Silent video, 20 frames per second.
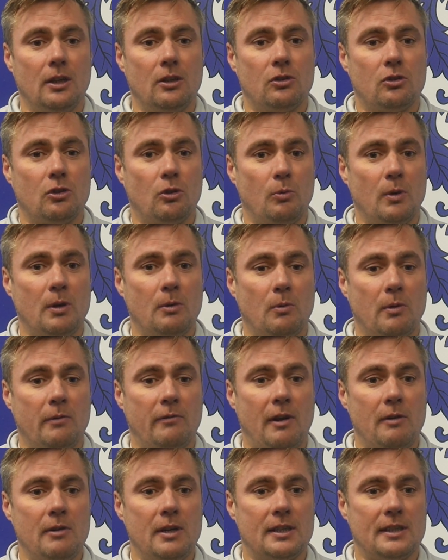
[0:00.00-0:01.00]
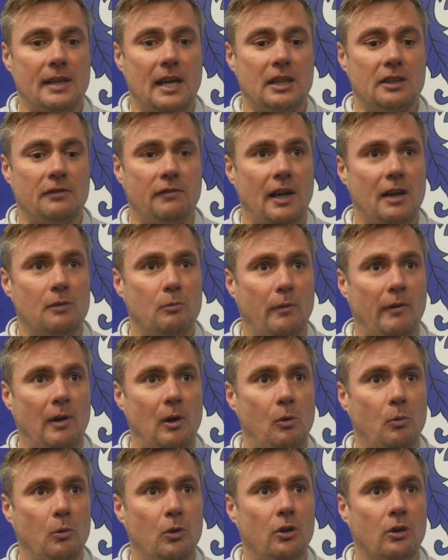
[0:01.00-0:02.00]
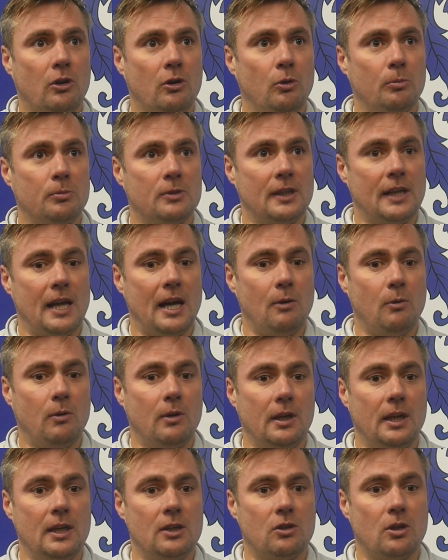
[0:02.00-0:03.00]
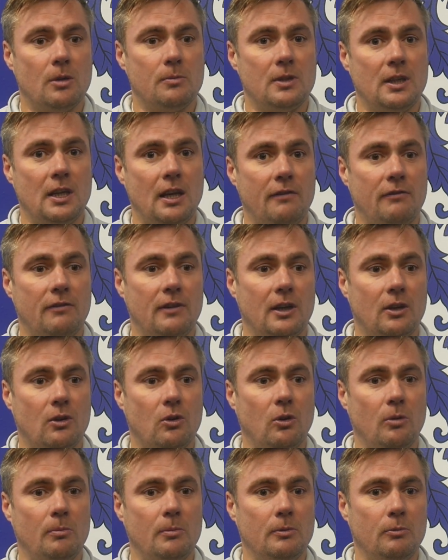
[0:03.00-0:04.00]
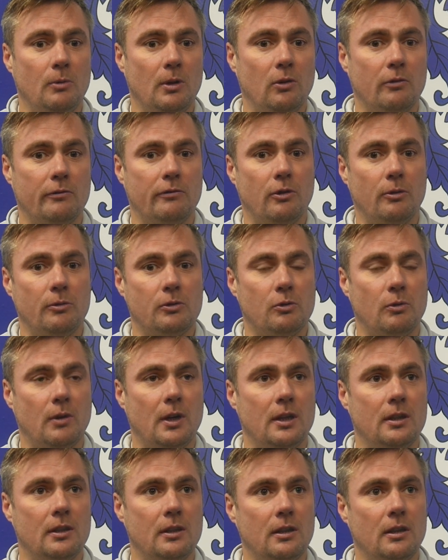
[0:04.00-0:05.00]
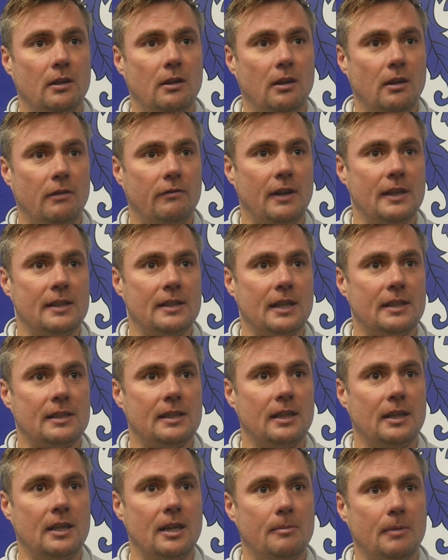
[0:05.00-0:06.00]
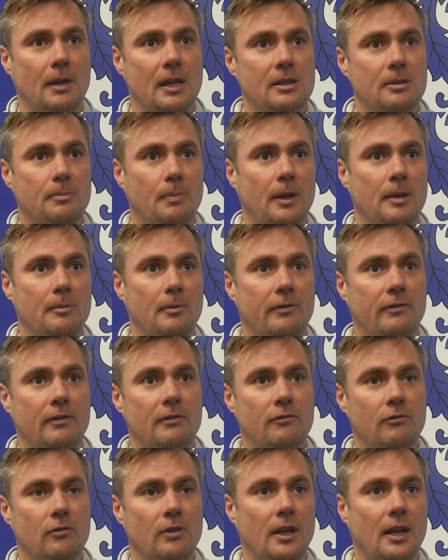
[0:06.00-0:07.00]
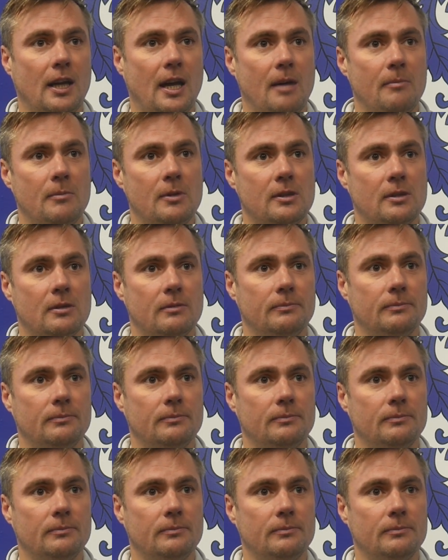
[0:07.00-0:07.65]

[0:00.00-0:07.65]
So we're very satisfied with our work up to now in terms of the FA Cup, and we look forward to a fantastic game against Plymouth in front of the cameras.